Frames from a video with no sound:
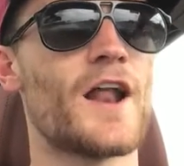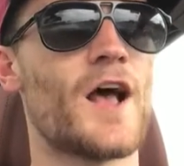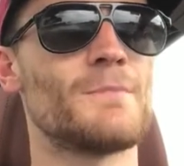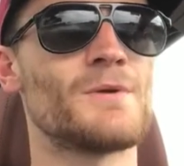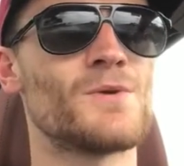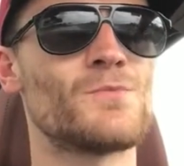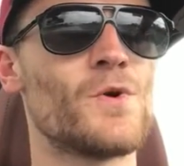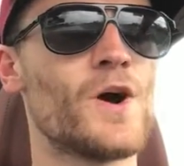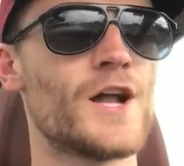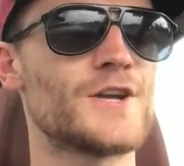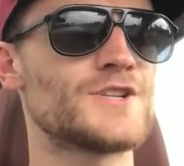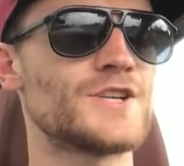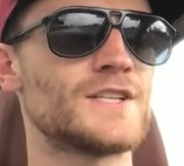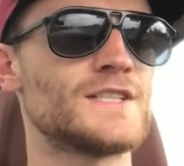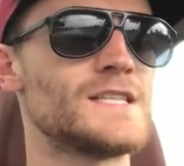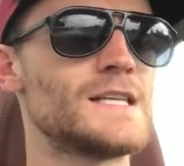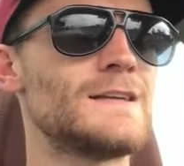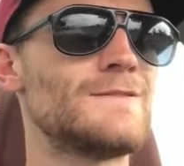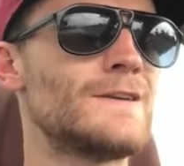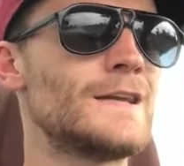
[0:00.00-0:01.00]
I'll be watching
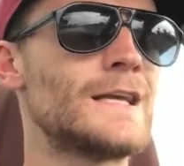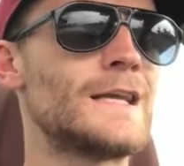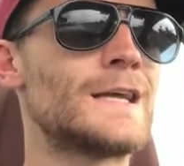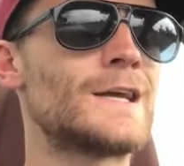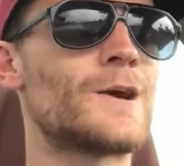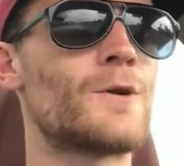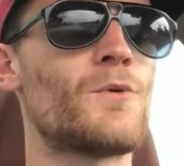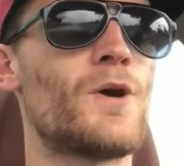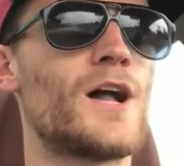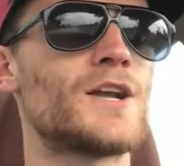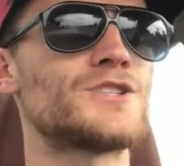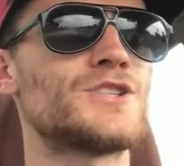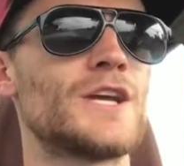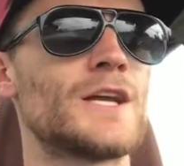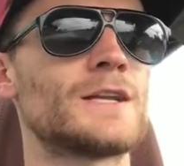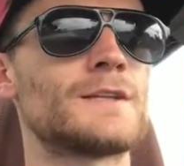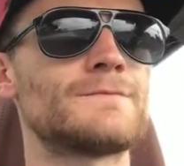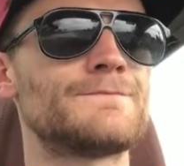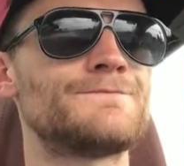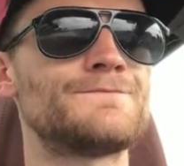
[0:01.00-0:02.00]
TV or watching